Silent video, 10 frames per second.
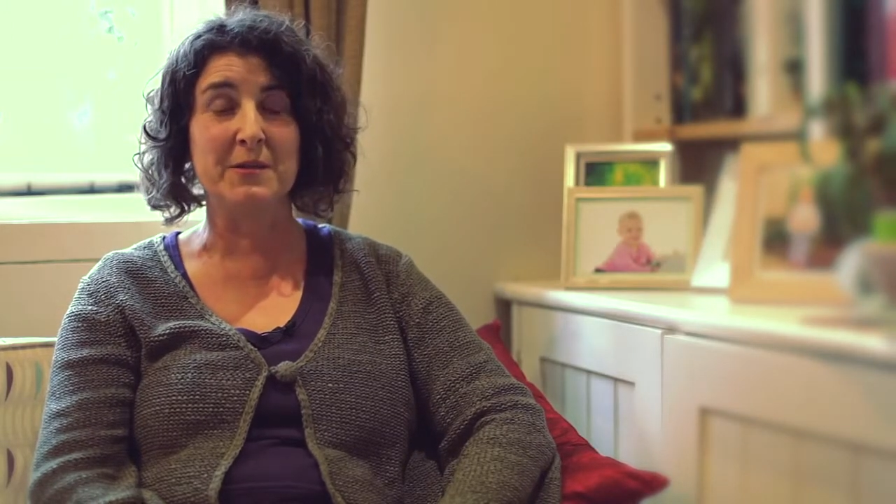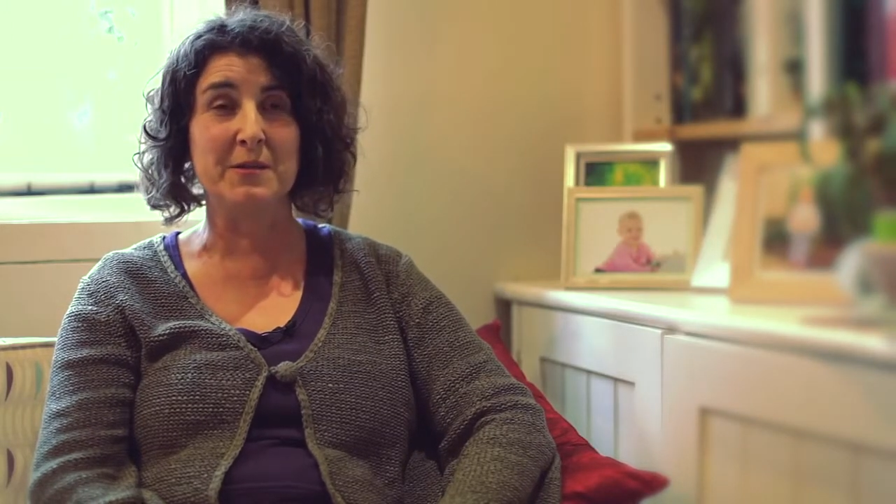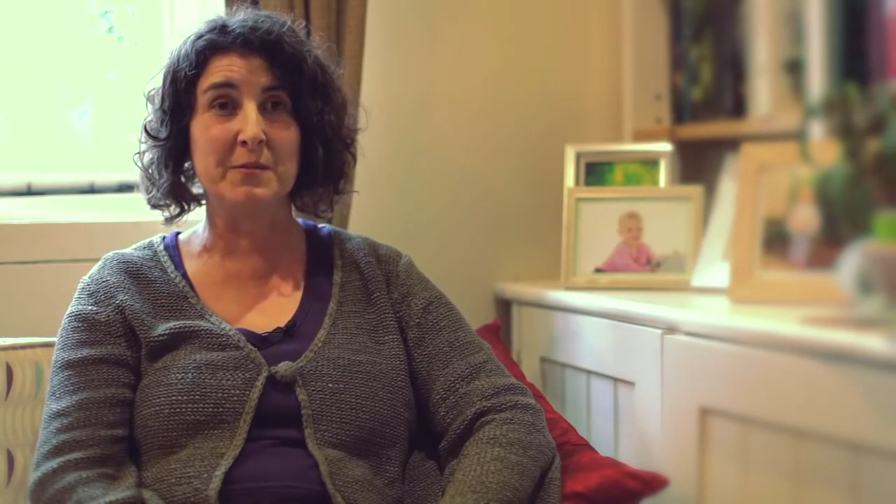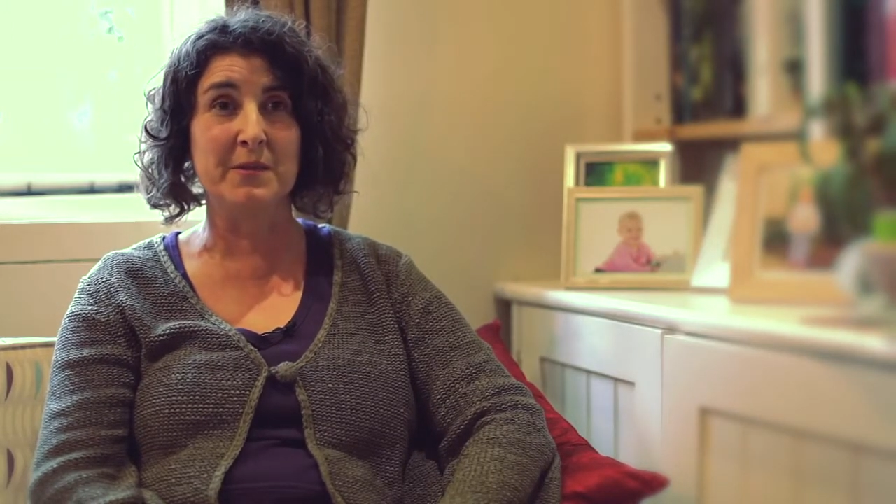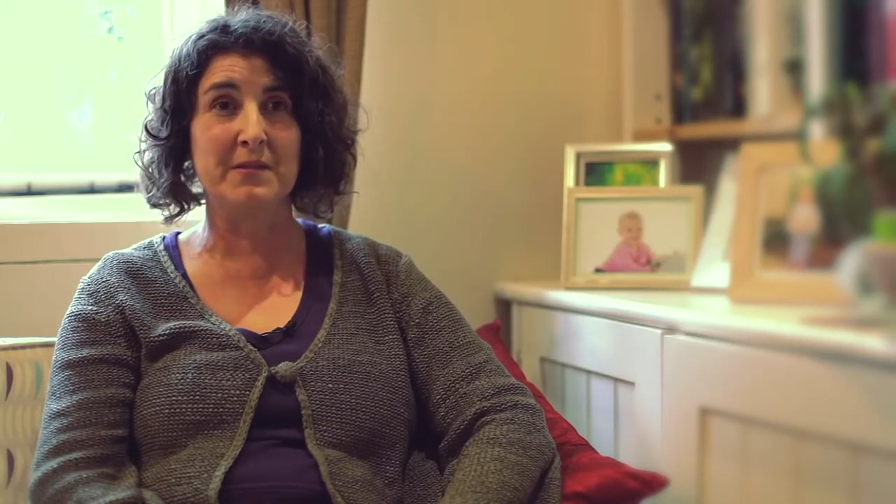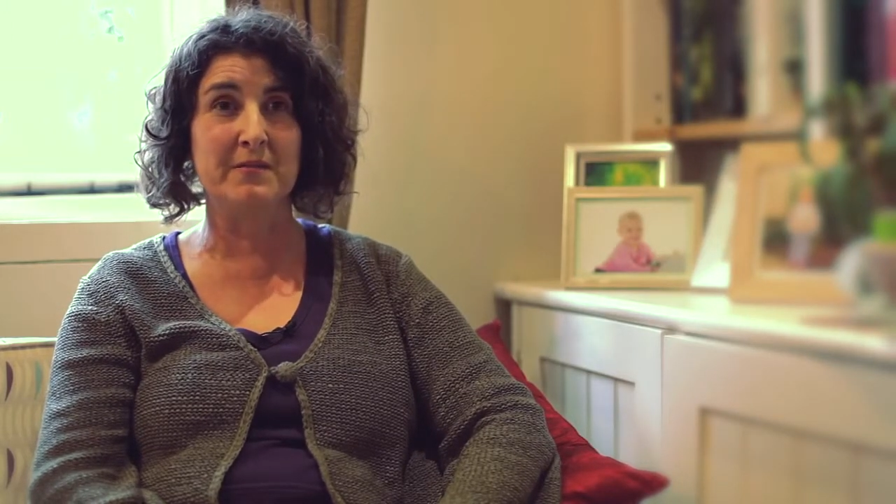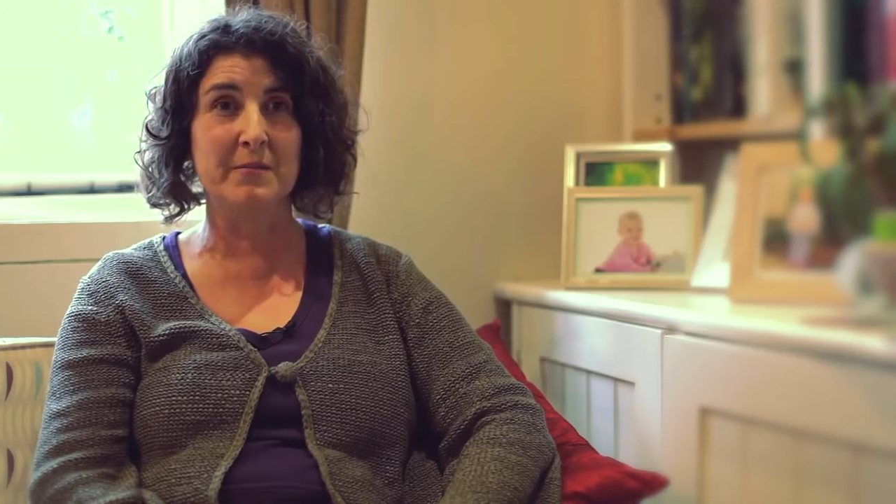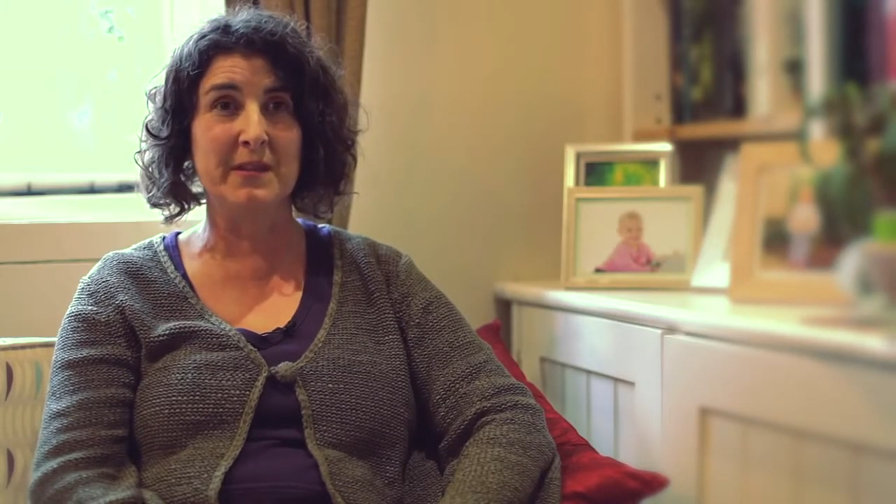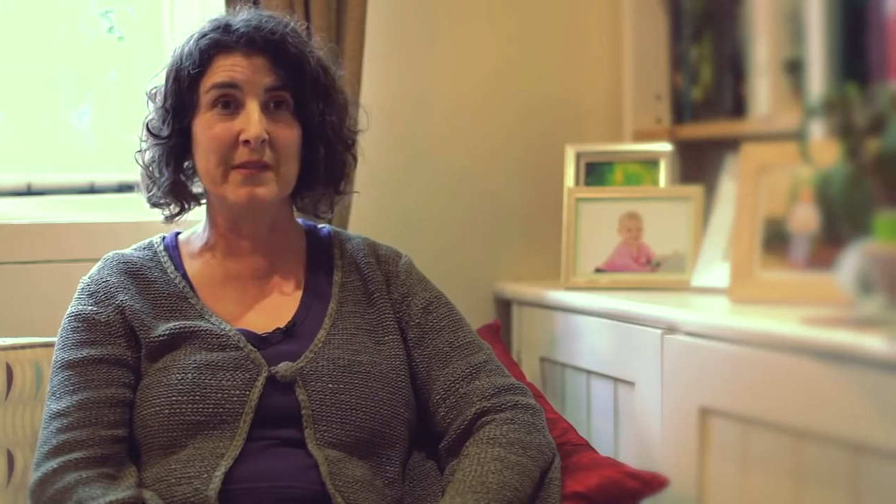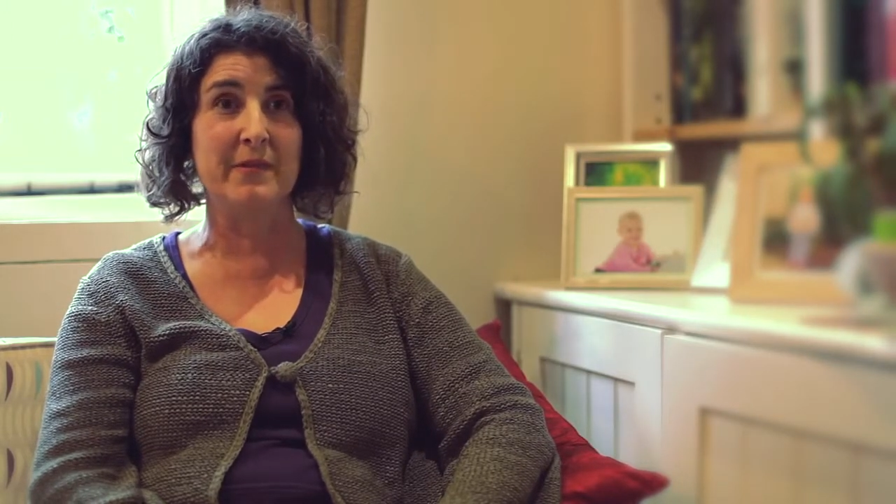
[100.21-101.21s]
because
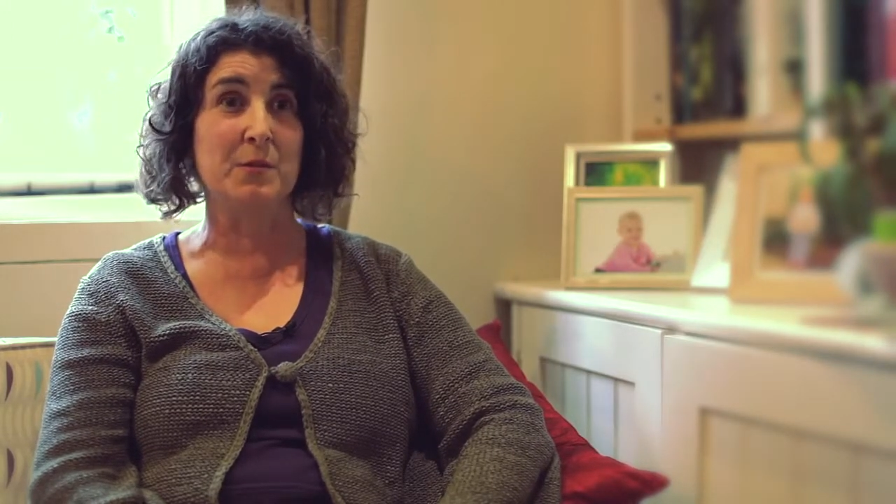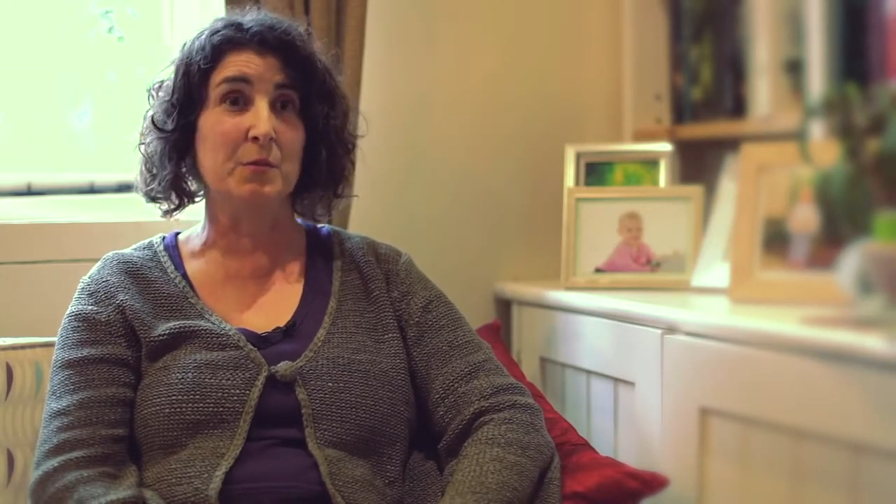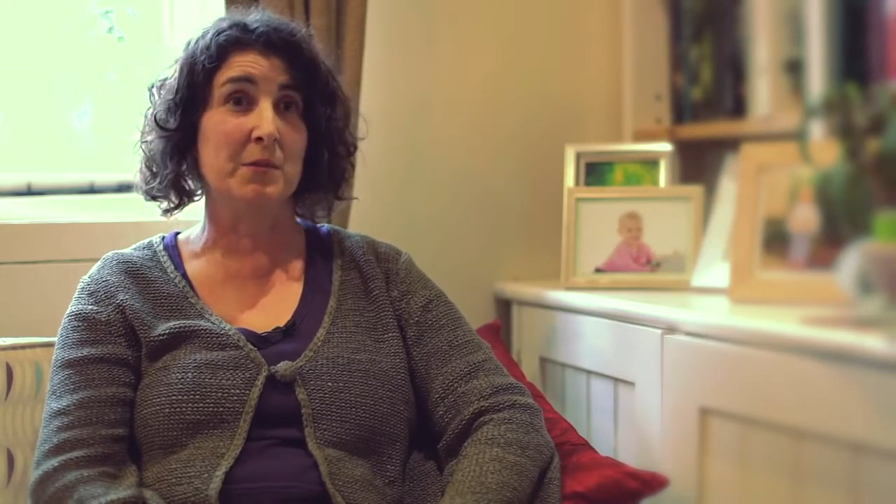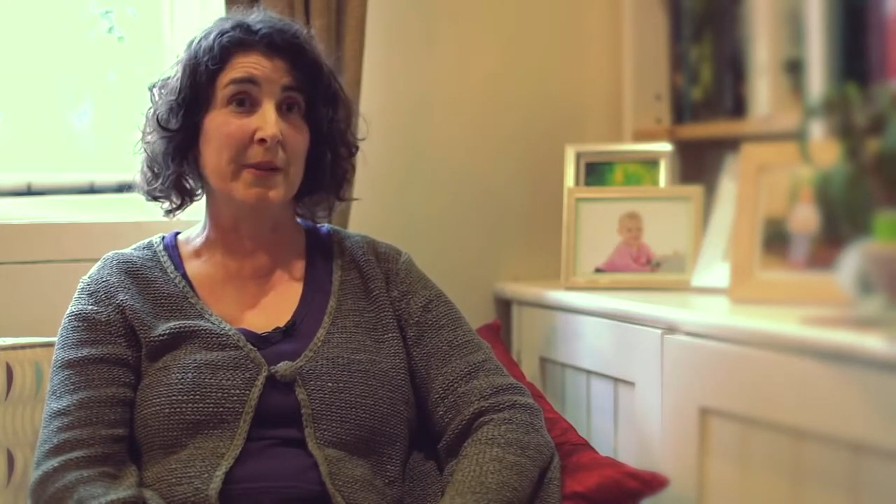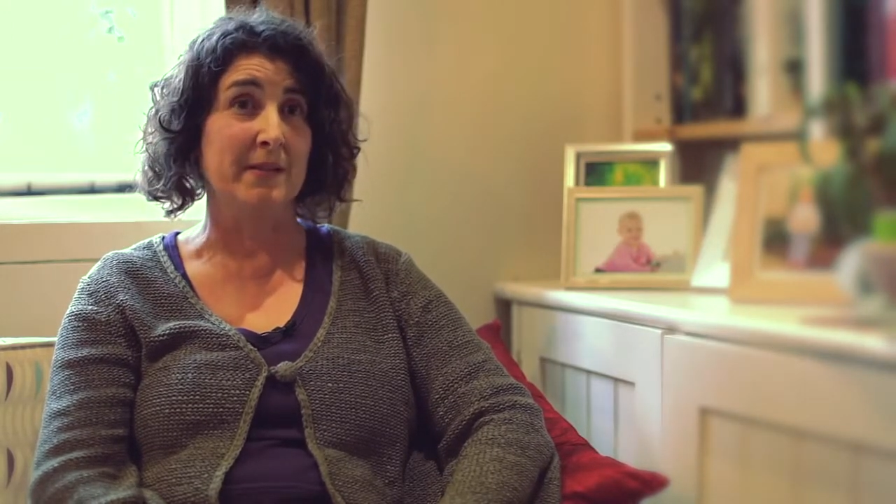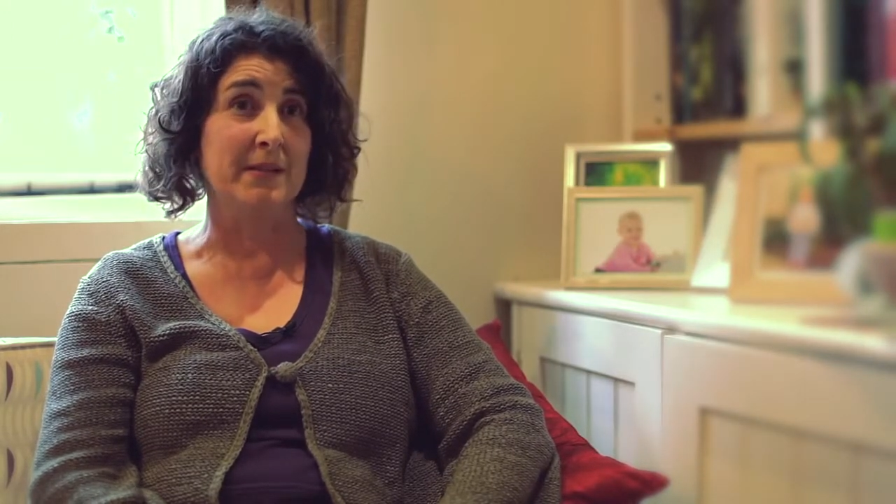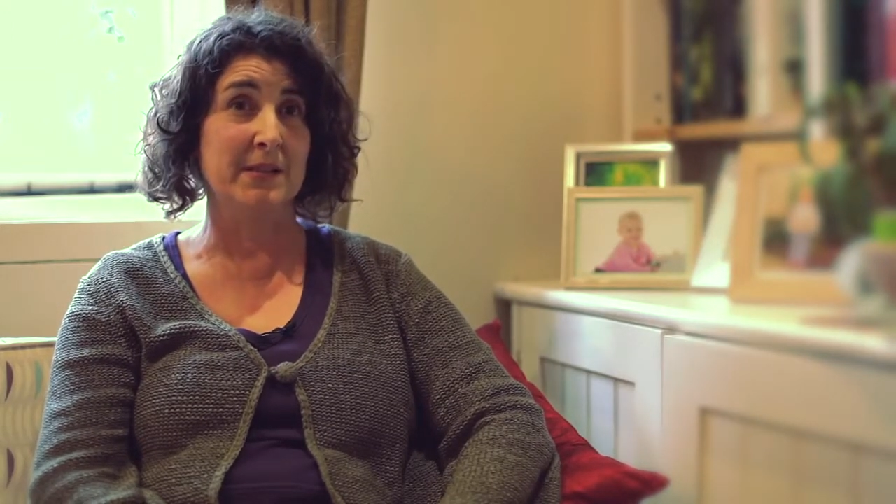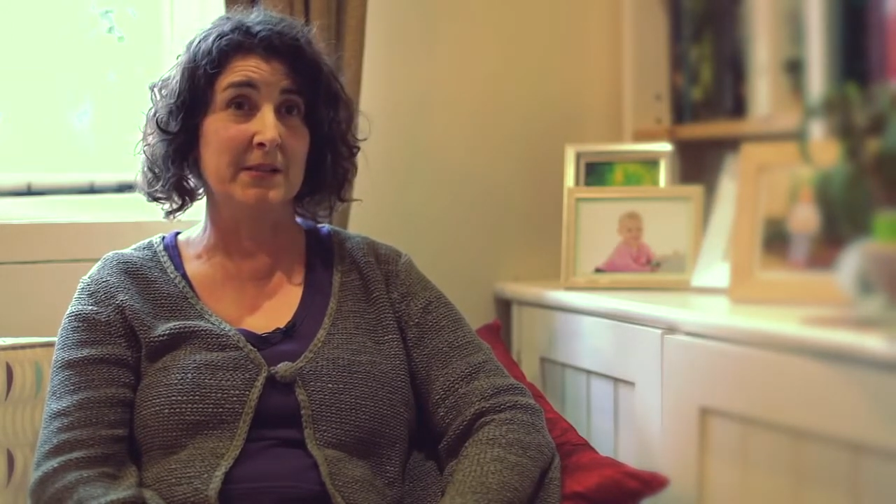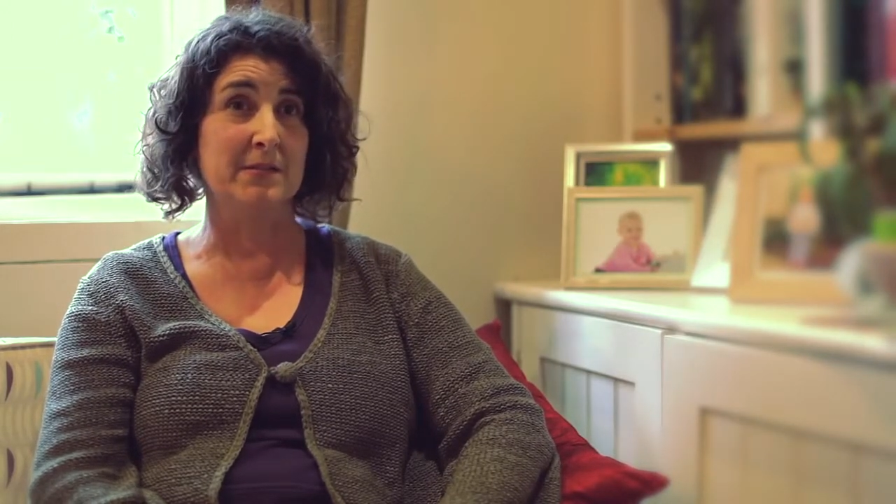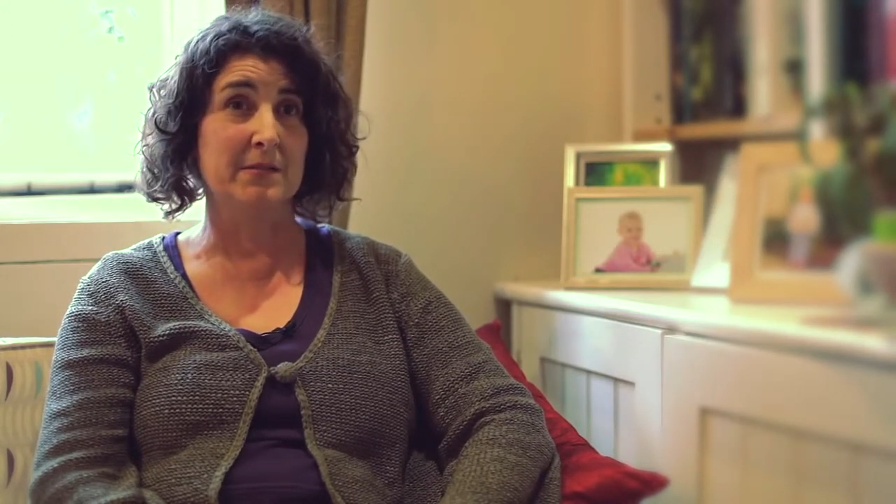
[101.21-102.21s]
we'd never talked about it.